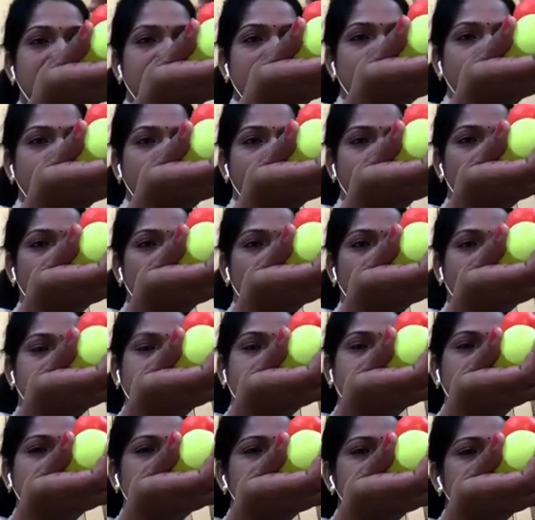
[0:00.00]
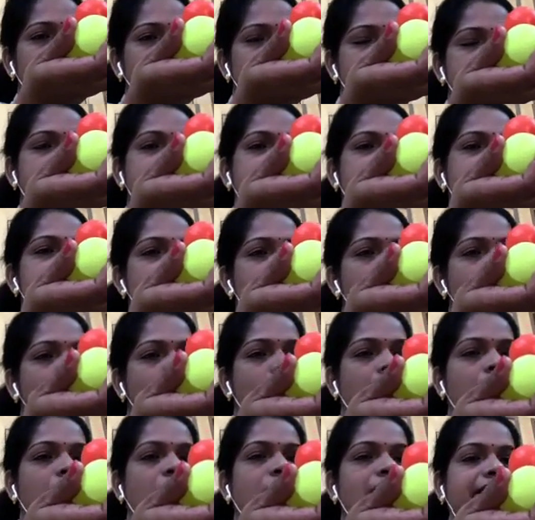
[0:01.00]
In that void means
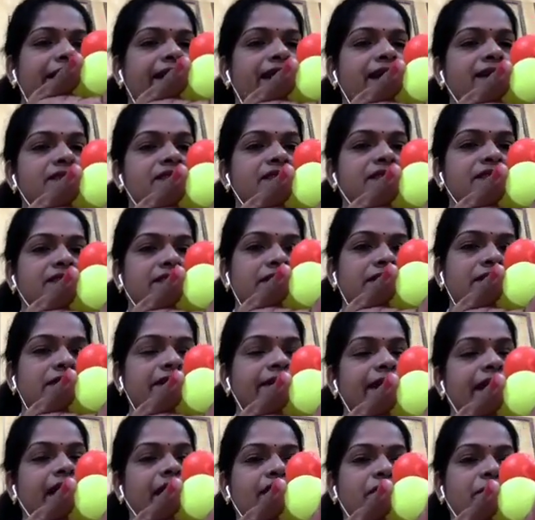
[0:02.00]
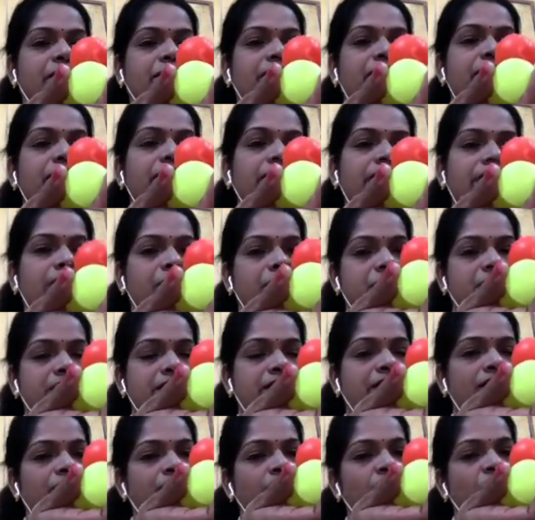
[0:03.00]
a small cation can be
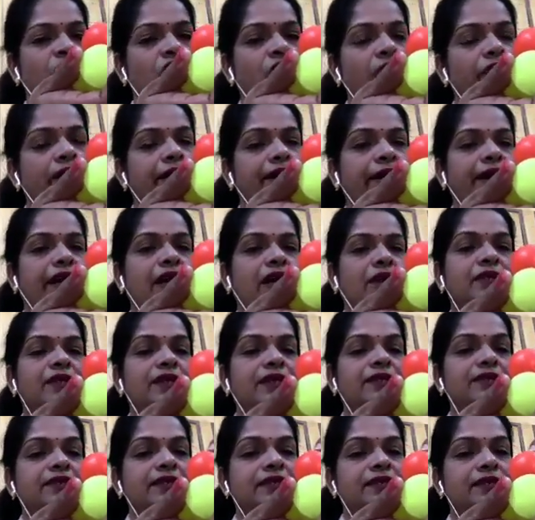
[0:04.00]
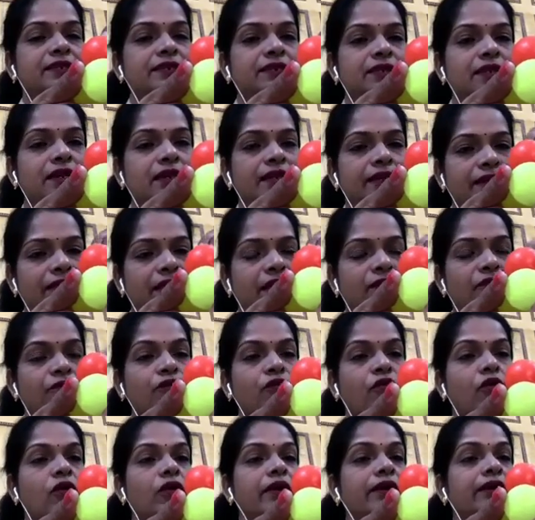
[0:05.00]
kept. That void can be, the
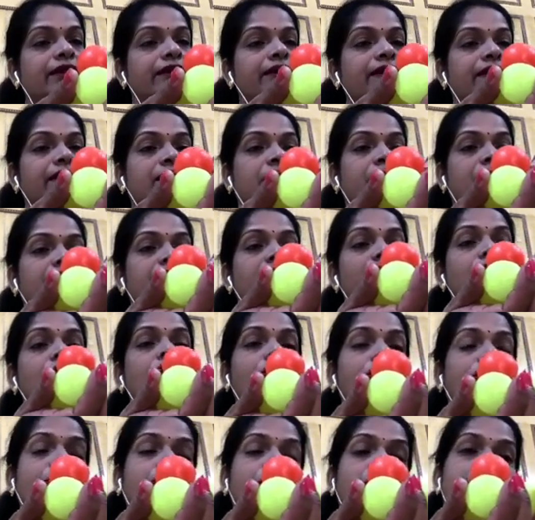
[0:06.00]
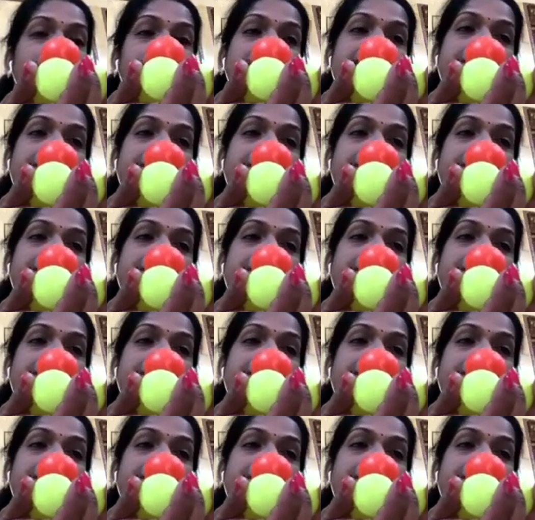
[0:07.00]
tetrahedral void can be